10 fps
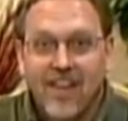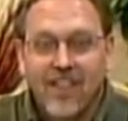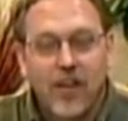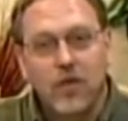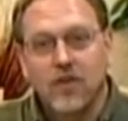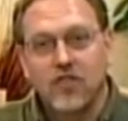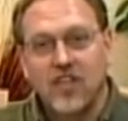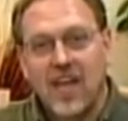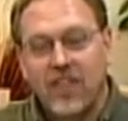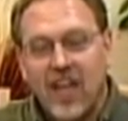They don't
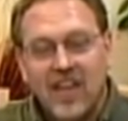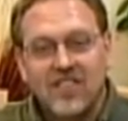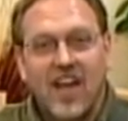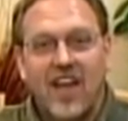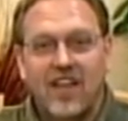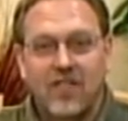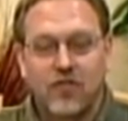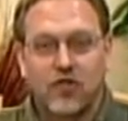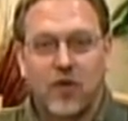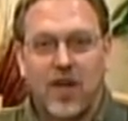understand the anxiety, the
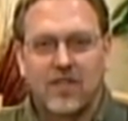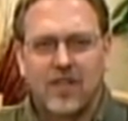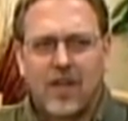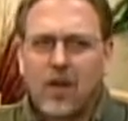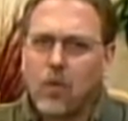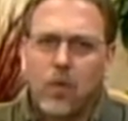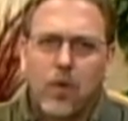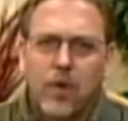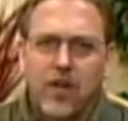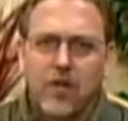stress. Well, what are
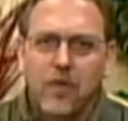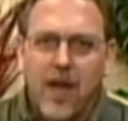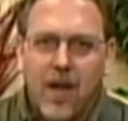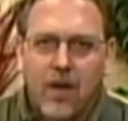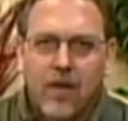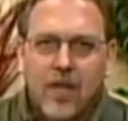we going to do now?